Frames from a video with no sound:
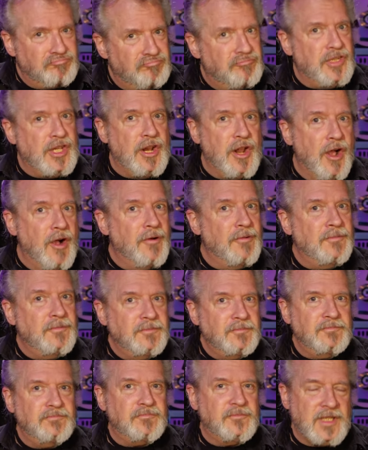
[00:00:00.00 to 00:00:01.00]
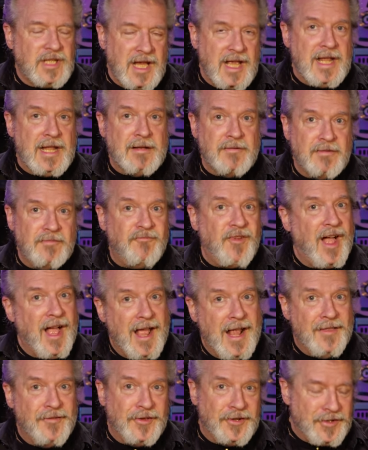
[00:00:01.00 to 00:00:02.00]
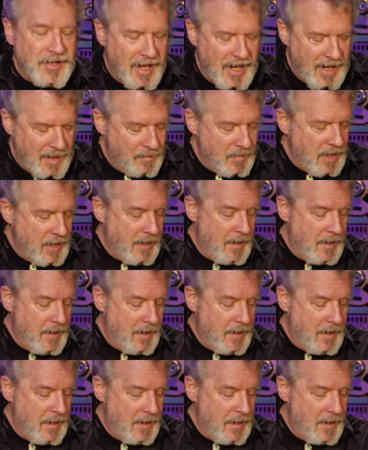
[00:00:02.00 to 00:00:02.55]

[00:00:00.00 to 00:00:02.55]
you know, can find the time.